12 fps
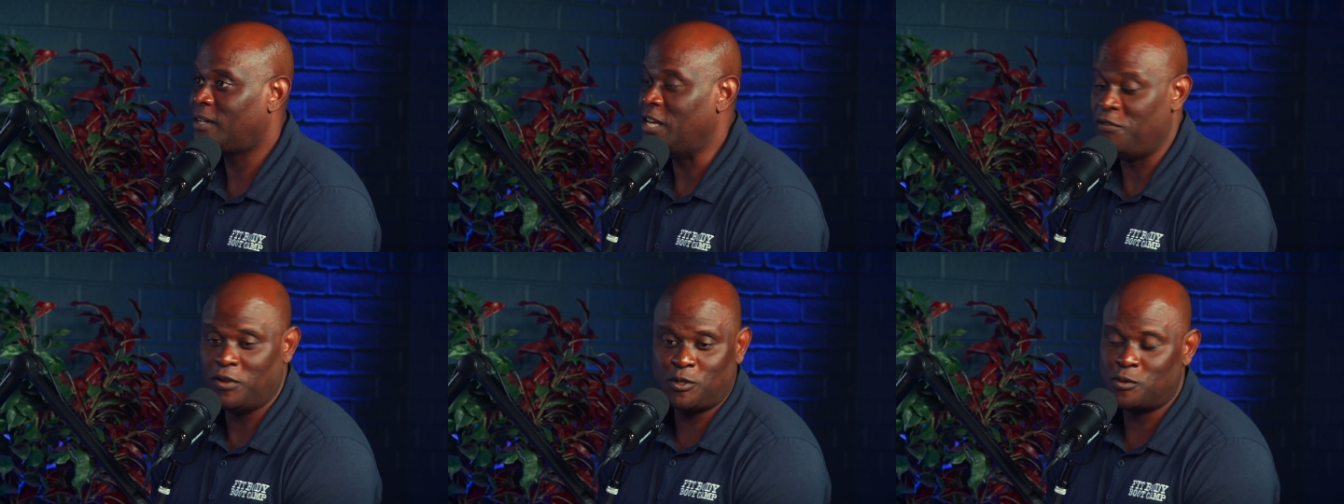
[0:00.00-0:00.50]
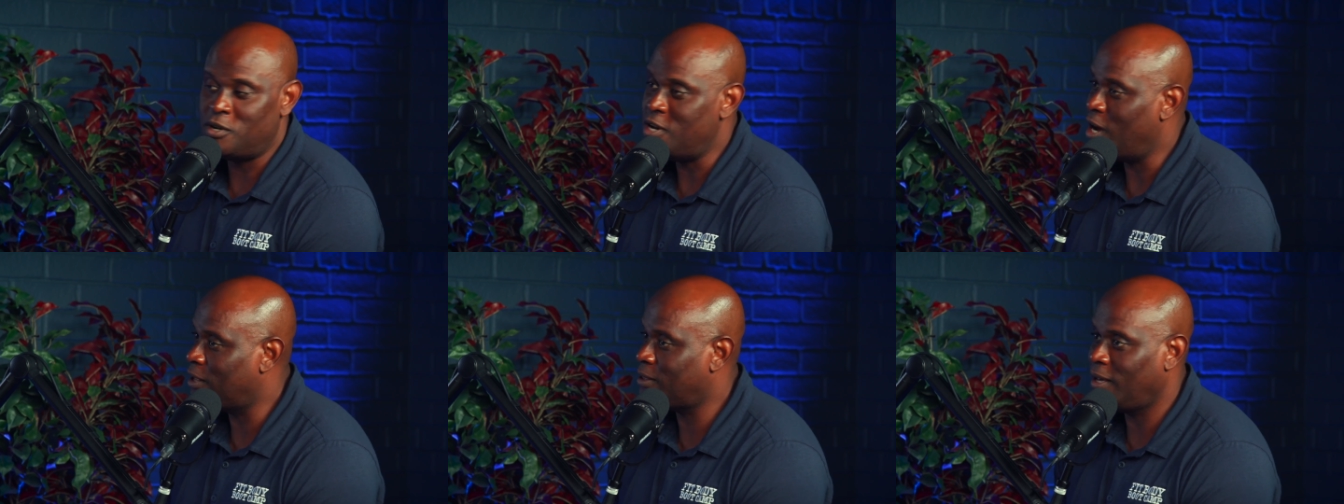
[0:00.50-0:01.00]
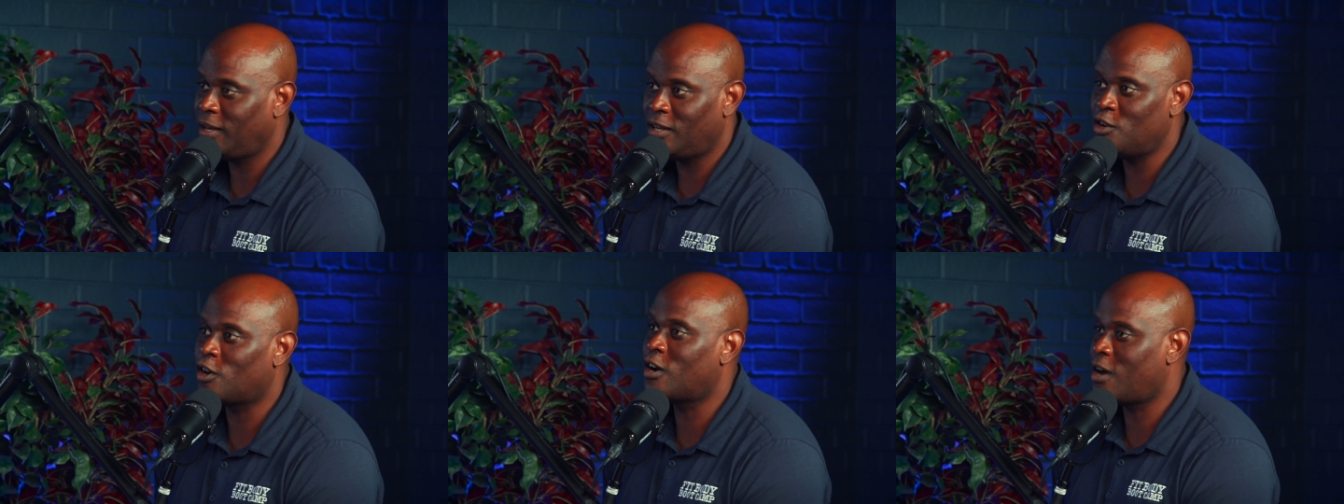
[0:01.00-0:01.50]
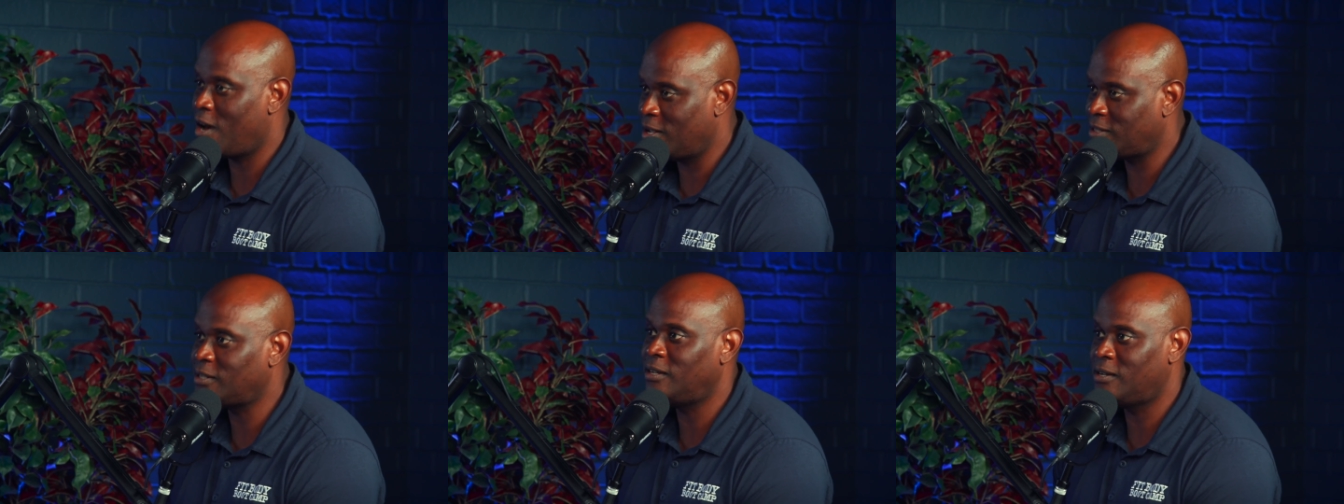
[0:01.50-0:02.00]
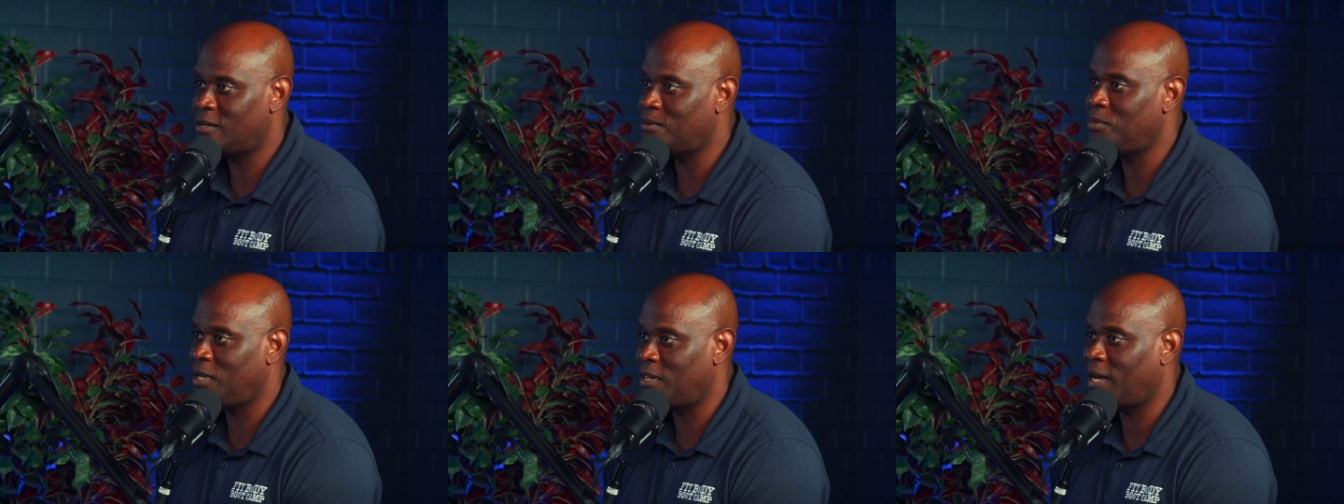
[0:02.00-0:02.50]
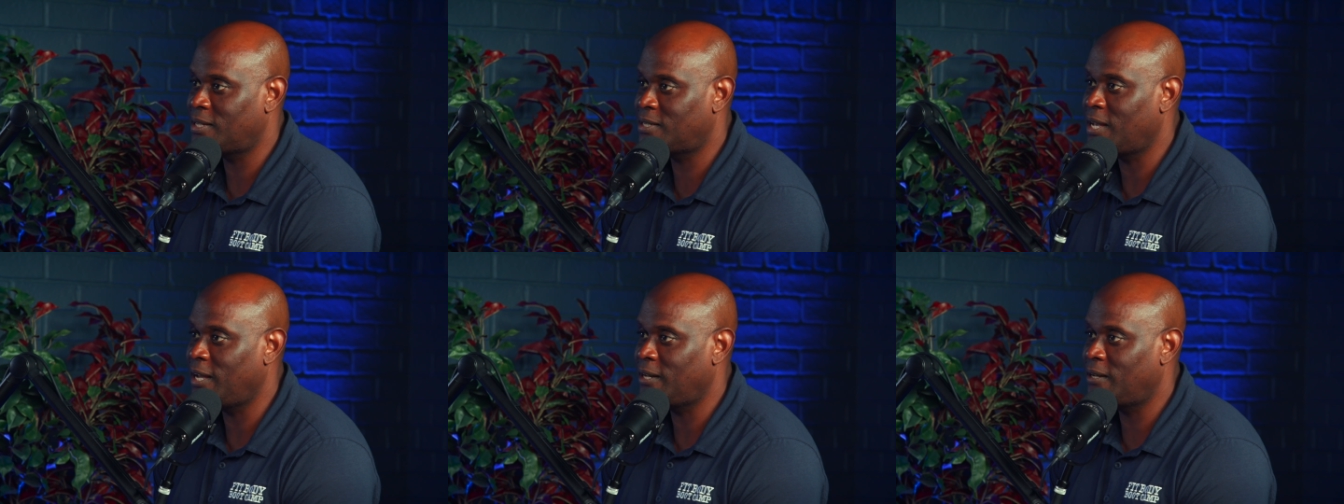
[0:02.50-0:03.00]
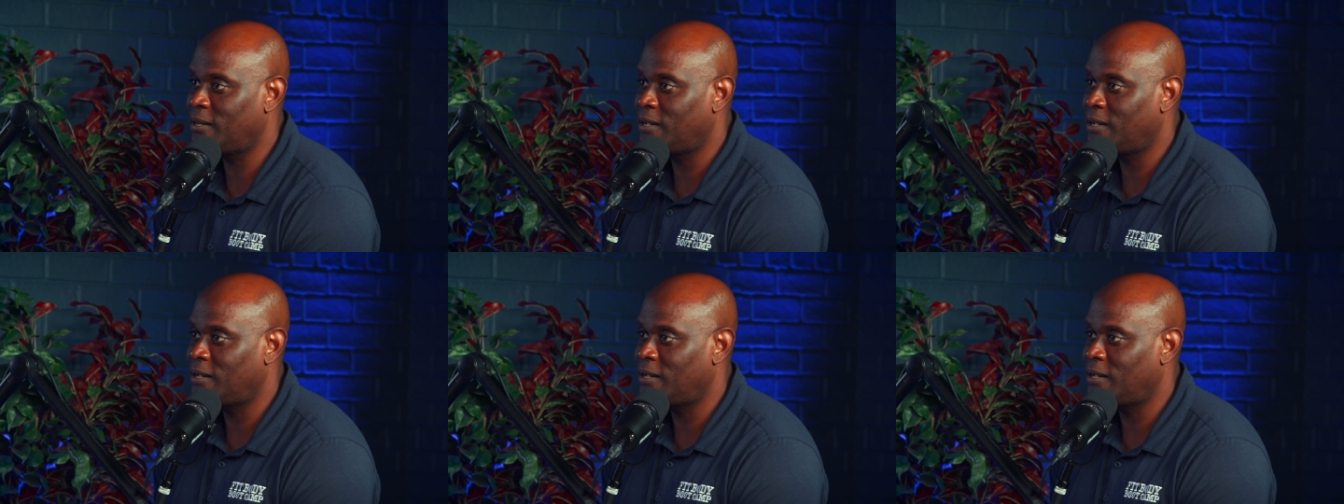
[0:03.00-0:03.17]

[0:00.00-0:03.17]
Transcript: If you do nothing, you're constantly going to be in that state.